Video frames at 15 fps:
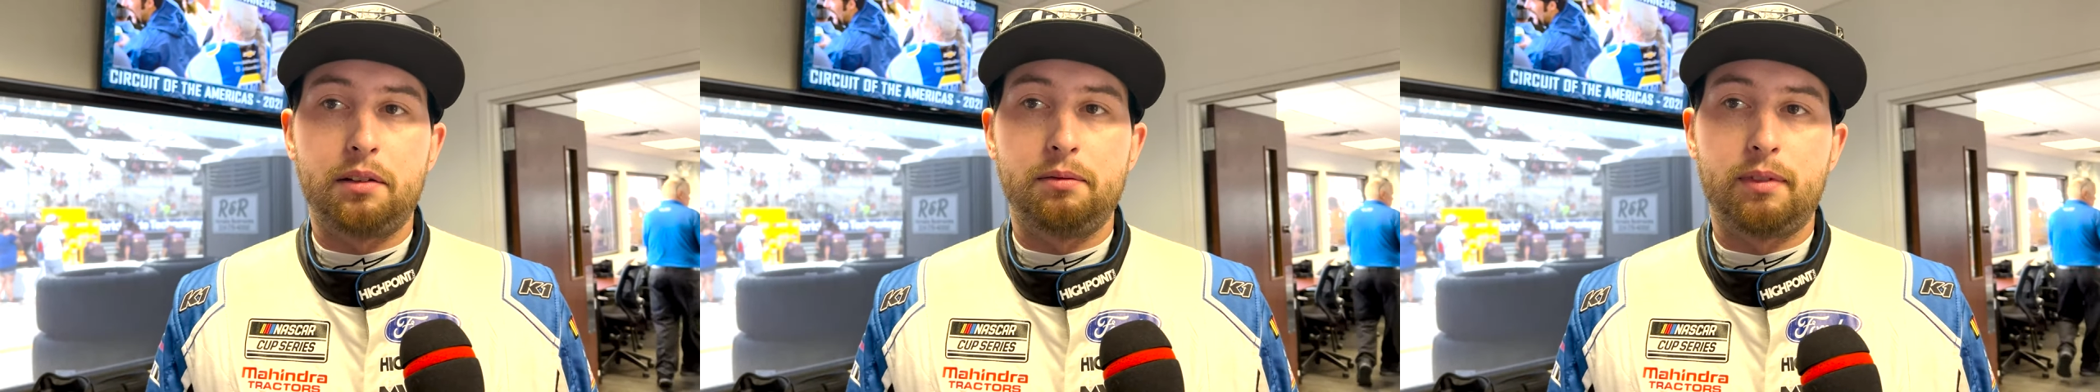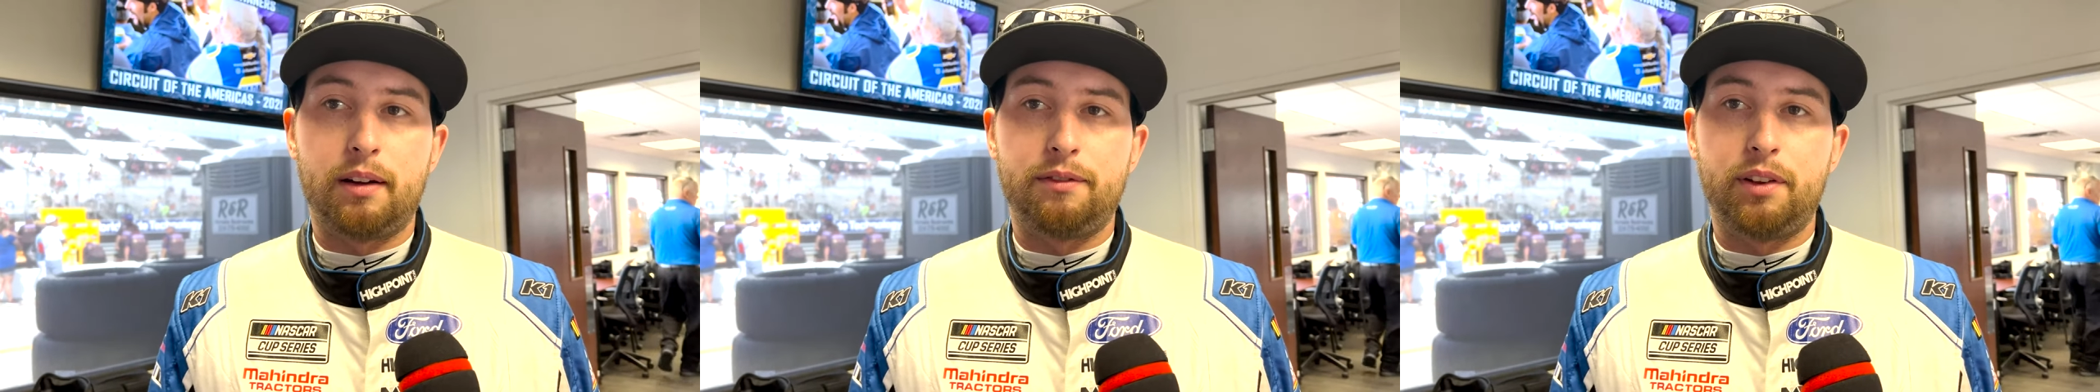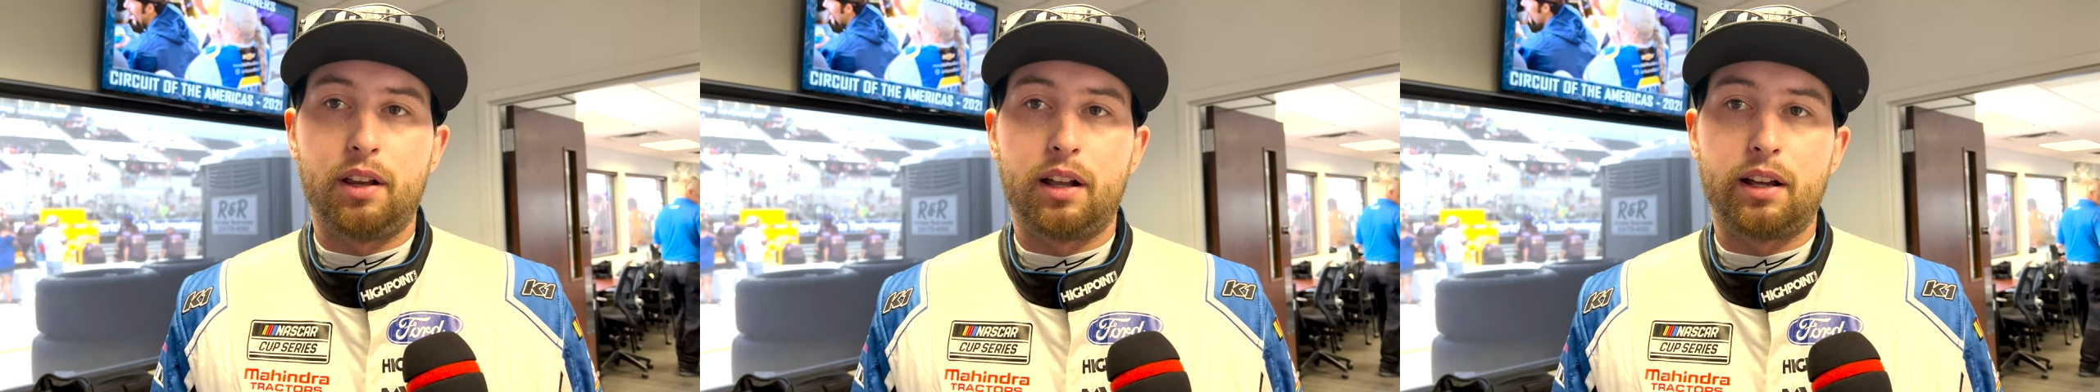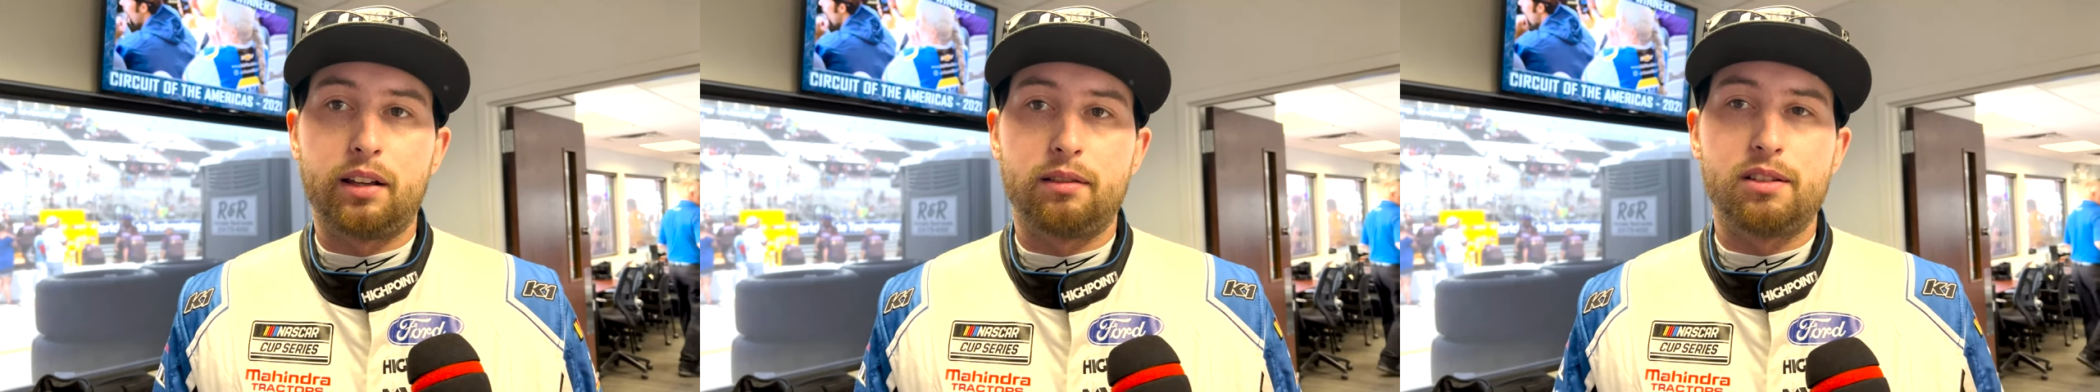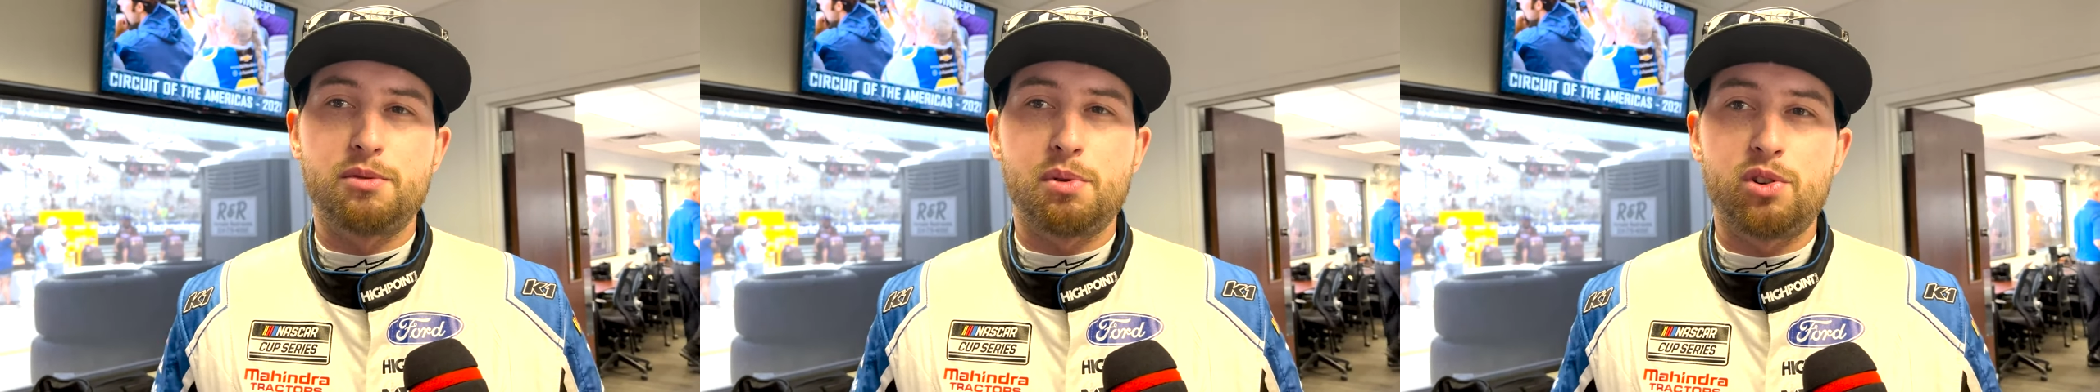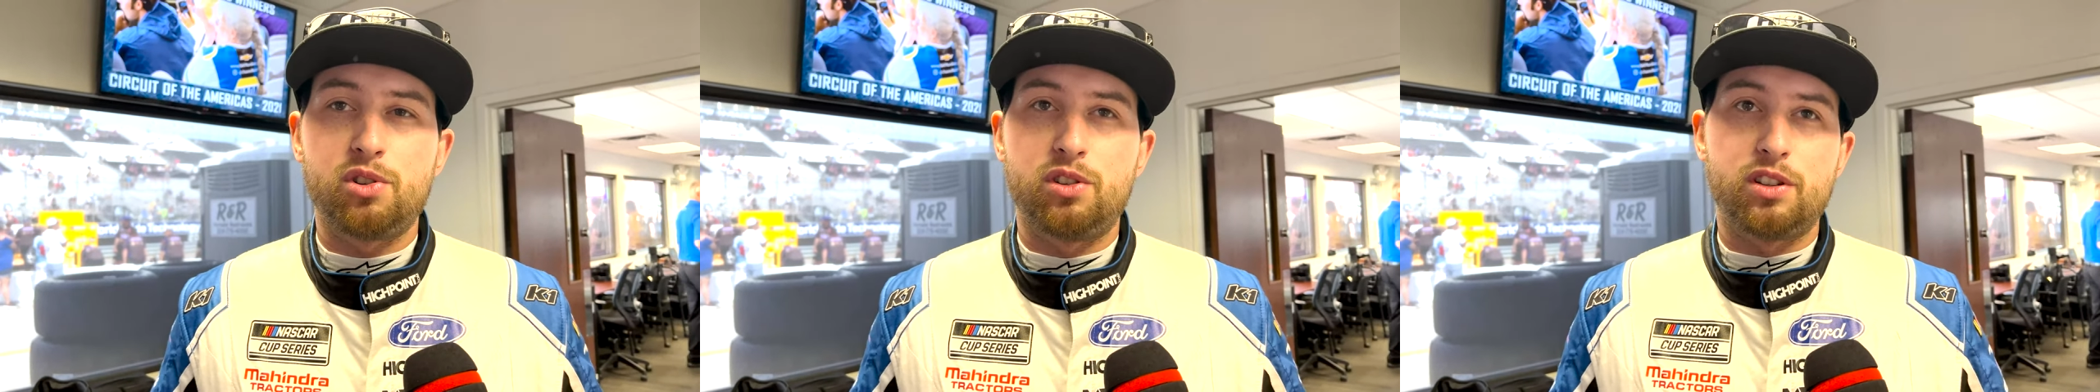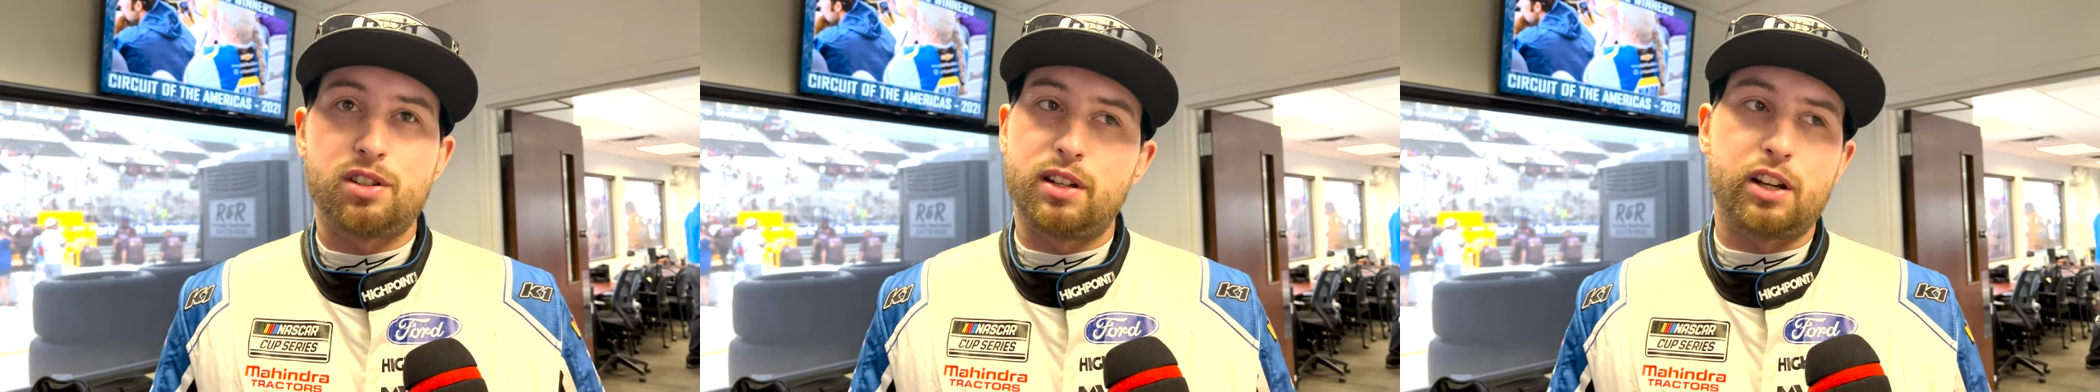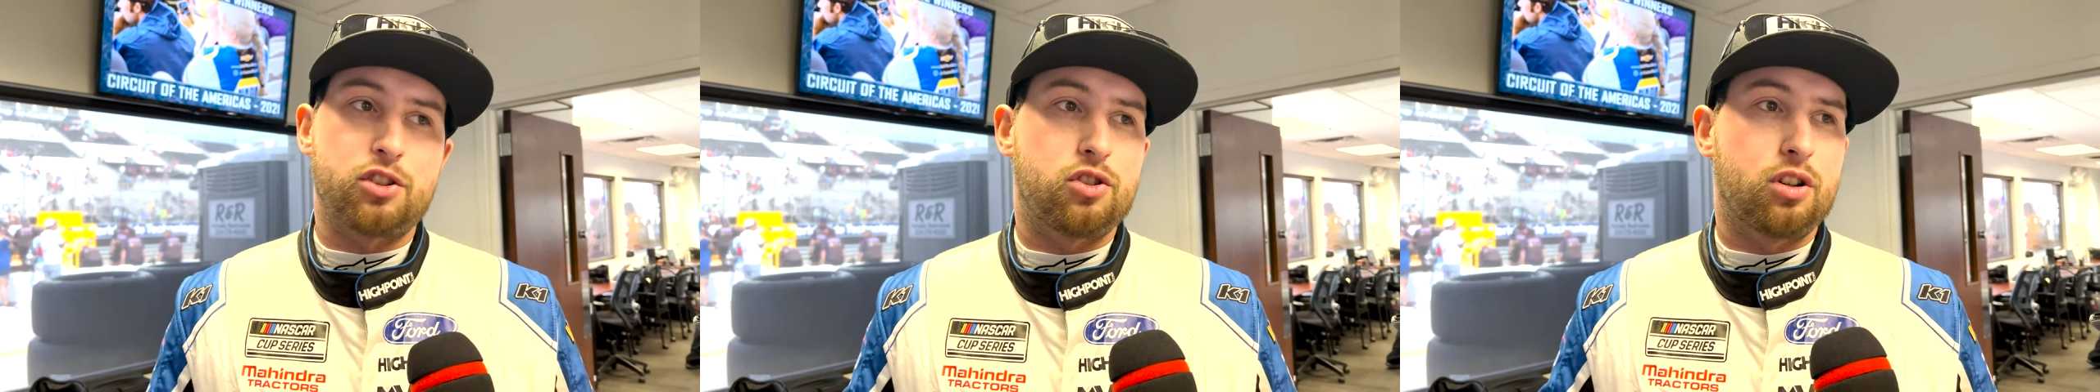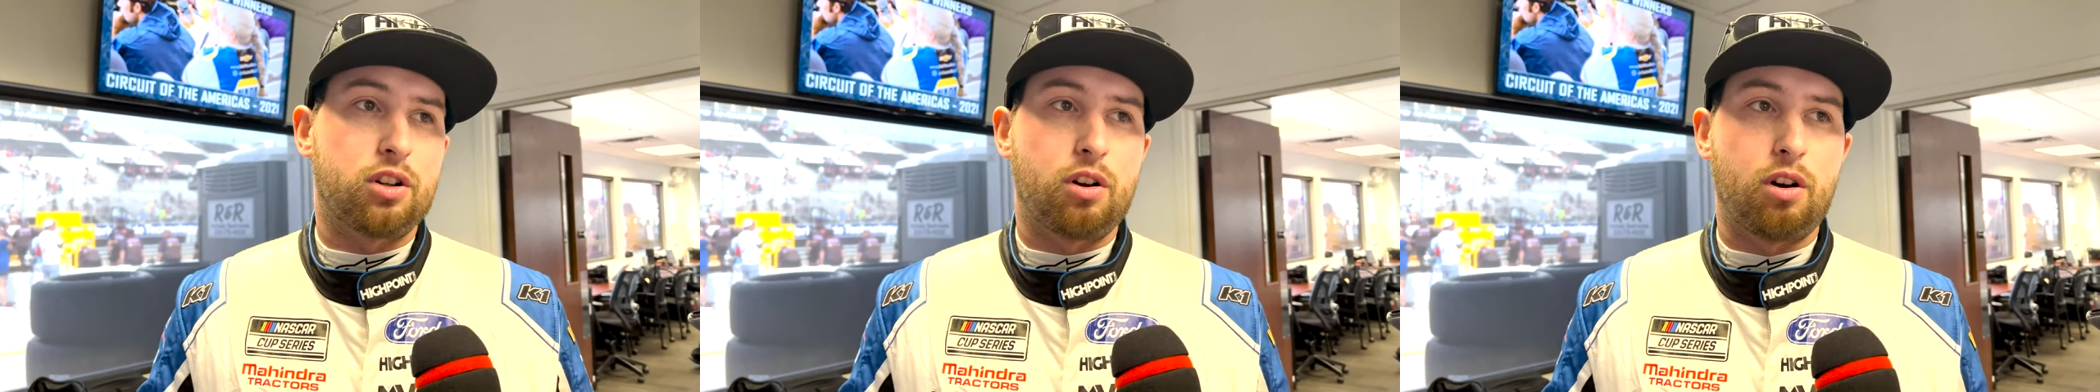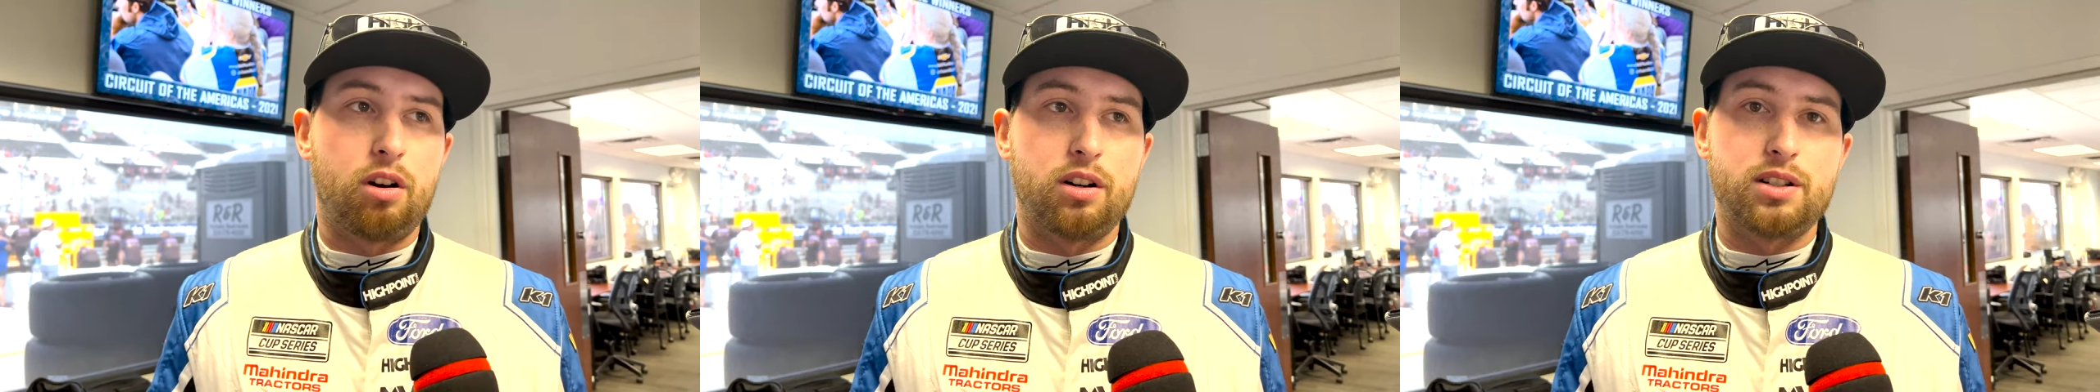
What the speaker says: I feel like, especially in this next-gen car,